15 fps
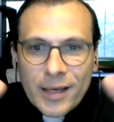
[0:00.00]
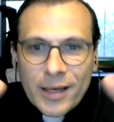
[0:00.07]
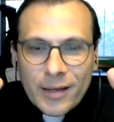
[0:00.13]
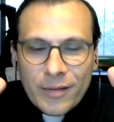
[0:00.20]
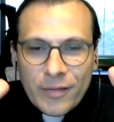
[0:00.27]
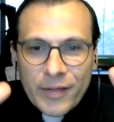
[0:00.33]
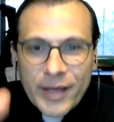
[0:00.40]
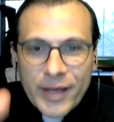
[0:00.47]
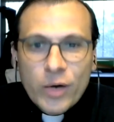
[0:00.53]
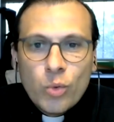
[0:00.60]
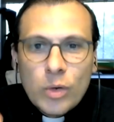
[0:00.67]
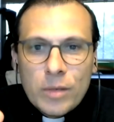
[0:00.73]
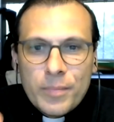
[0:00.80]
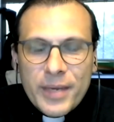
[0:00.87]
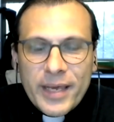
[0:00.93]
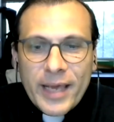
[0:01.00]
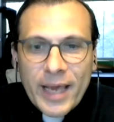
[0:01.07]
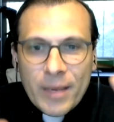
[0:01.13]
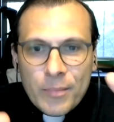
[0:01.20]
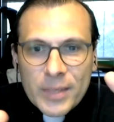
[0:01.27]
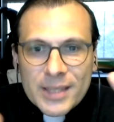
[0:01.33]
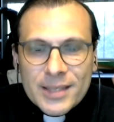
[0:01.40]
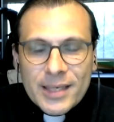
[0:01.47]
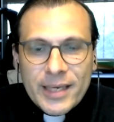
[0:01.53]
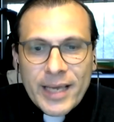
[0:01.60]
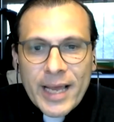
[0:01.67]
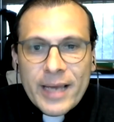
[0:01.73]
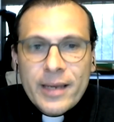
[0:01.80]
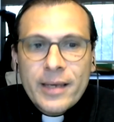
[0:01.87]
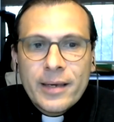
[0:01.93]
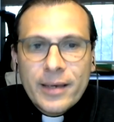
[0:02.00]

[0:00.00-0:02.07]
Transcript: there will be a messianic